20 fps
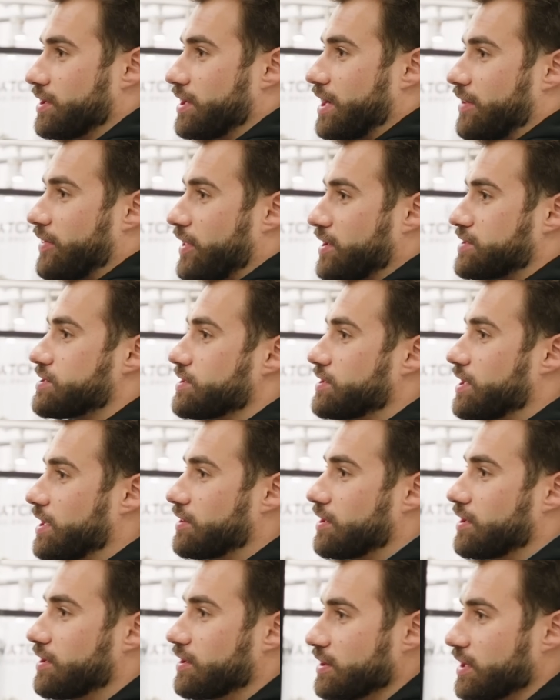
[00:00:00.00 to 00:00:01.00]
and that's the date
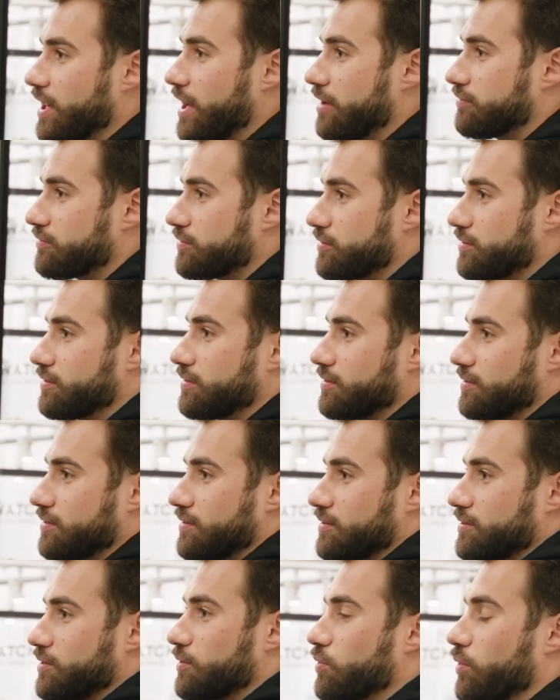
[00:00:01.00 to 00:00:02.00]
that it left
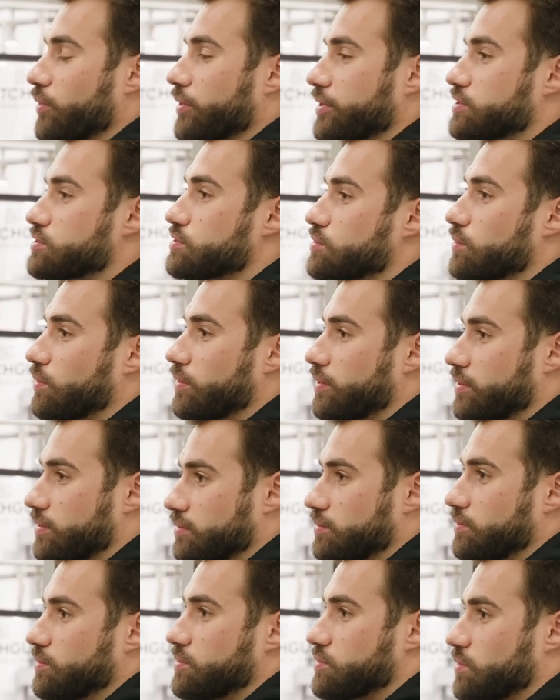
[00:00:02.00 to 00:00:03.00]
the Rolex store,
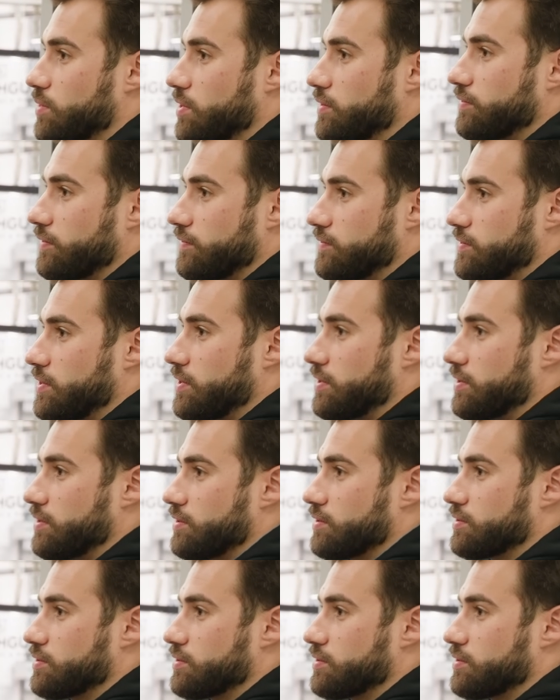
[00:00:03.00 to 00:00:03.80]
was 2015. Okay.